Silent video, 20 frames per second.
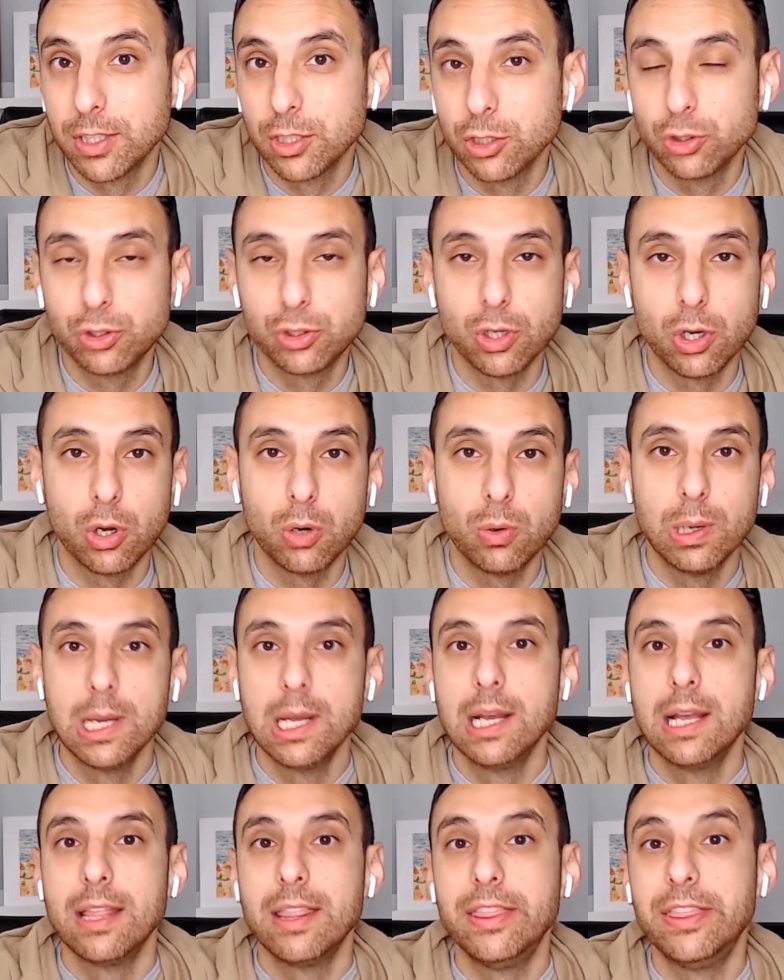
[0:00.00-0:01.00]
So
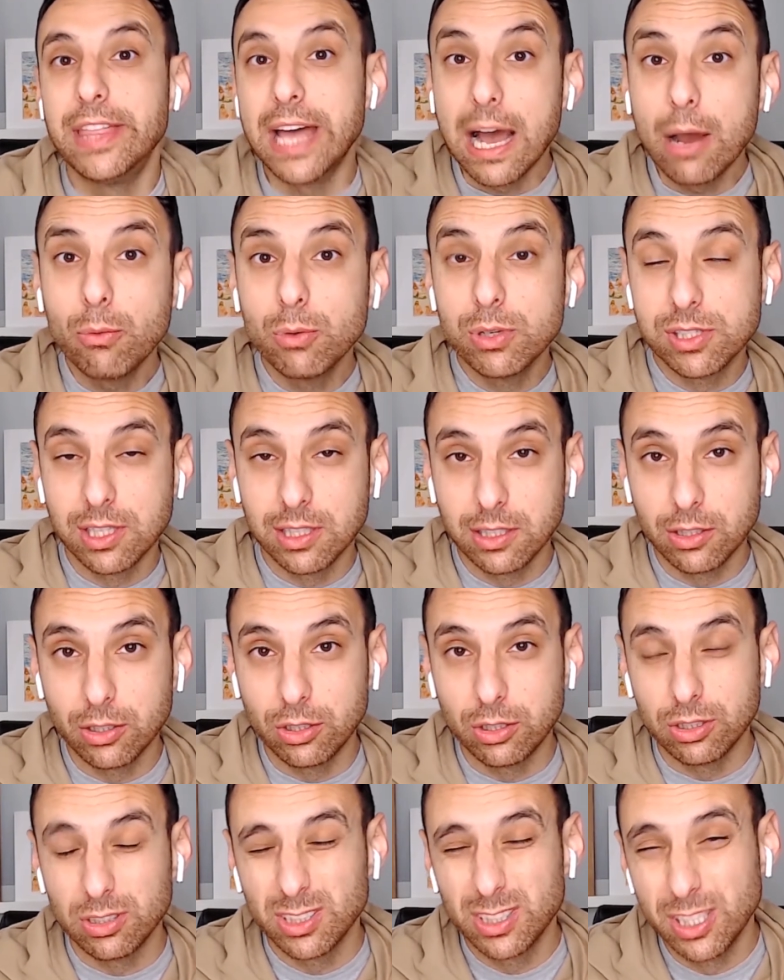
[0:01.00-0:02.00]
that was a
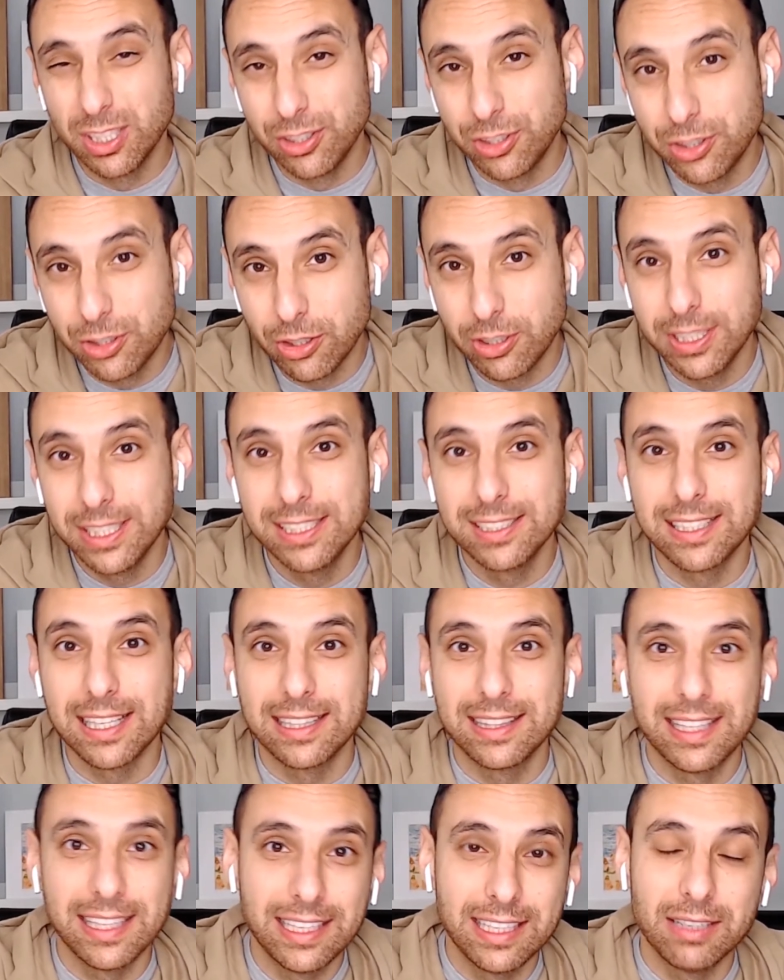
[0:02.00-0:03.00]
little concerning, is
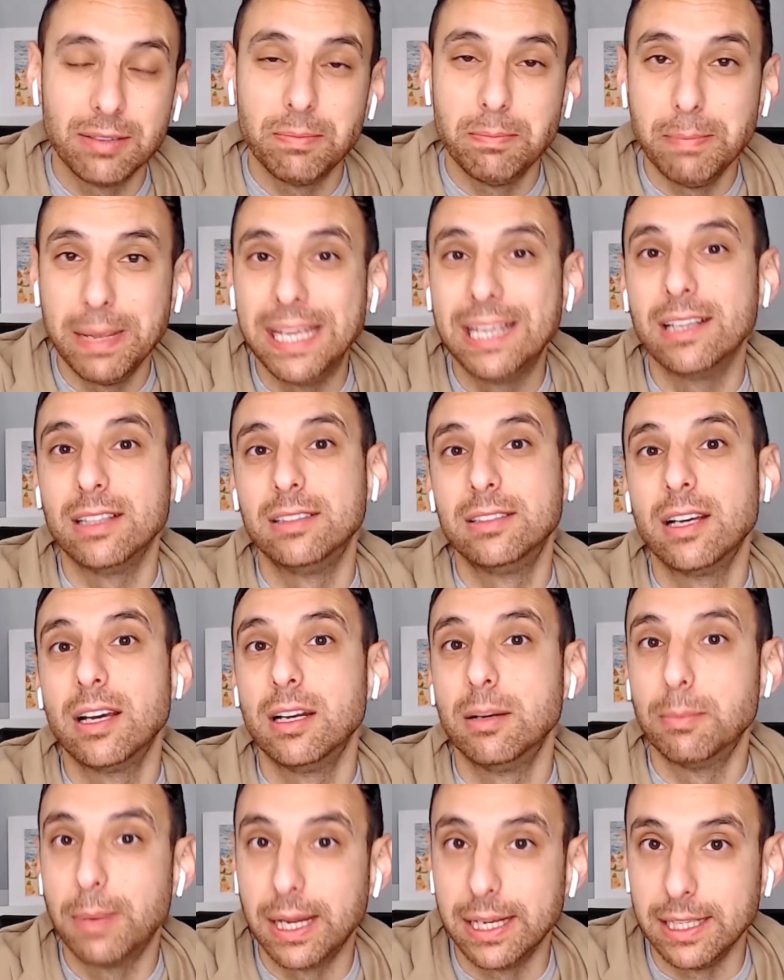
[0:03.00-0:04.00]
that they didn't make a ton
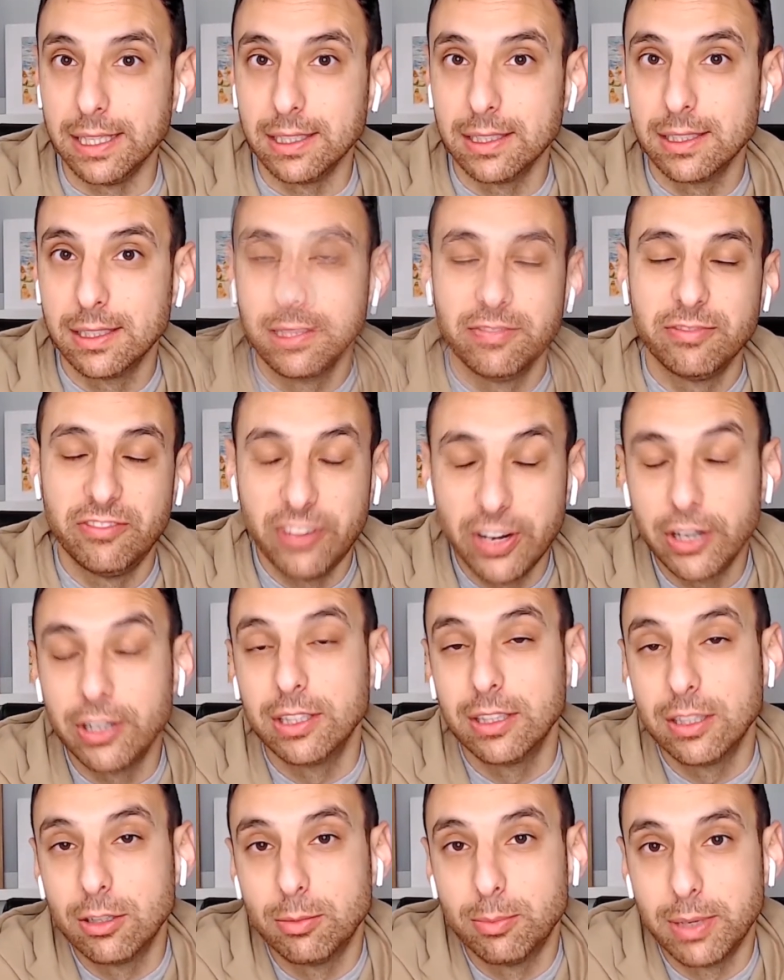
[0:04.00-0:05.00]
of money,
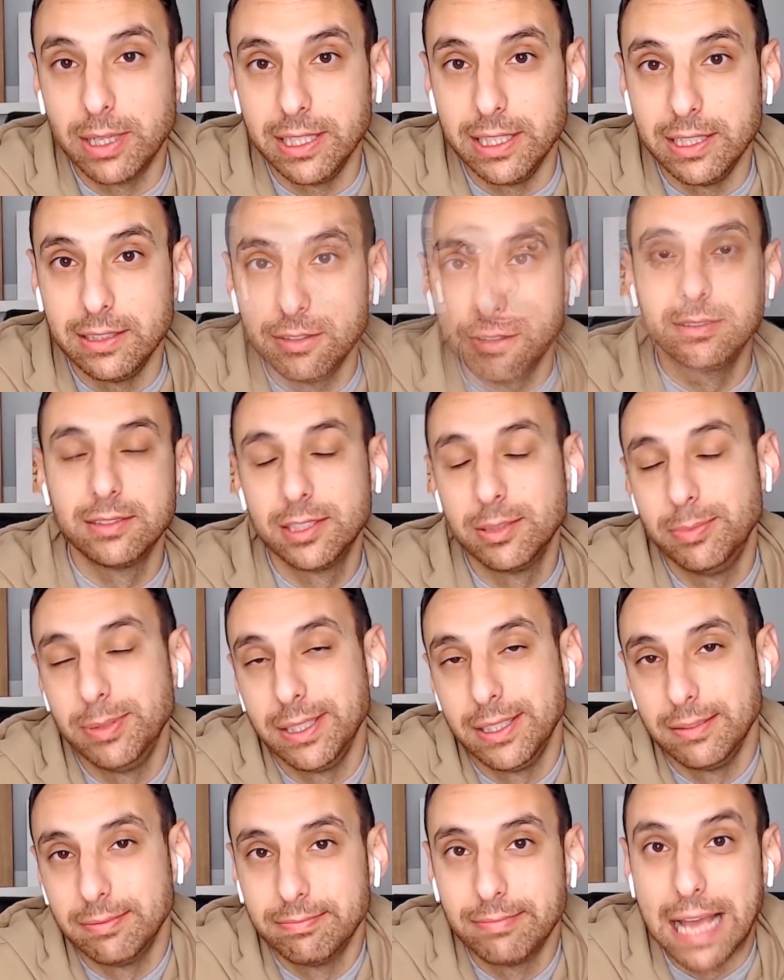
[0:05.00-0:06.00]
very little money to
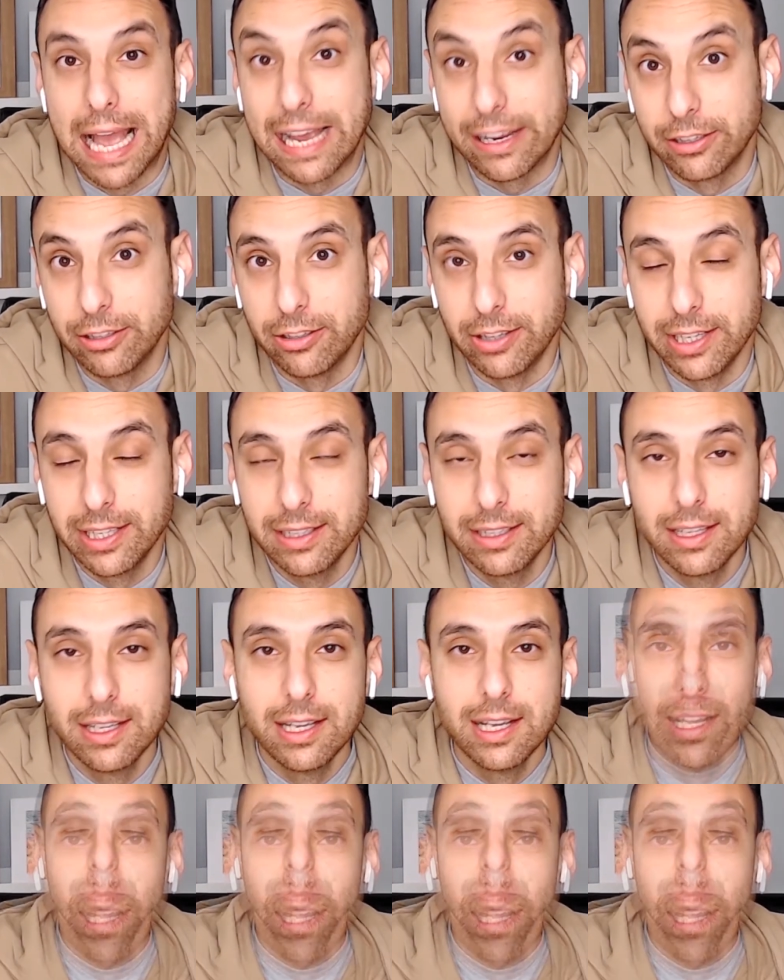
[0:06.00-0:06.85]
be accurate.